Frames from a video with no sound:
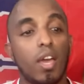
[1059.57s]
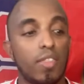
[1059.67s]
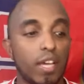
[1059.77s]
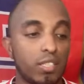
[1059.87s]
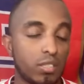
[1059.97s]

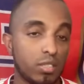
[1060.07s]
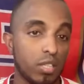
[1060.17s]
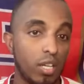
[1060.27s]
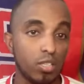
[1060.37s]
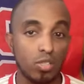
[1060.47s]
And that's
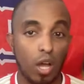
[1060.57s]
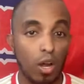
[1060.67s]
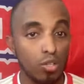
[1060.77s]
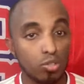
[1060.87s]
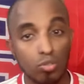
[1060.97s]
today's
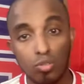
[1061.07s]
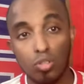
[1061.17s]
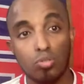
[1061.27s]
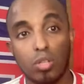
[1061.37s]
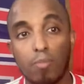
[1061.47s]
Arsenal
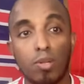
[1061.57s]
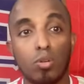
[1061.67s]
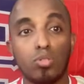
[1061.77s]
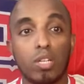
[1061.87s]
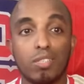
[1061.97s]
news. Let me know
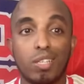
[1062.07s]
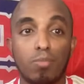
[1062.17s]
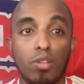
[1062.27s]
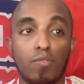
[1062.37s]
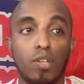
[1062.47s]
what you guys think
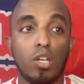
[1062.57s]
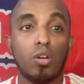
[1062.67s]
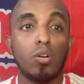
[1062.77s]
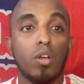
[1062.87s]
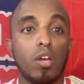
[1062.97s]
about the video.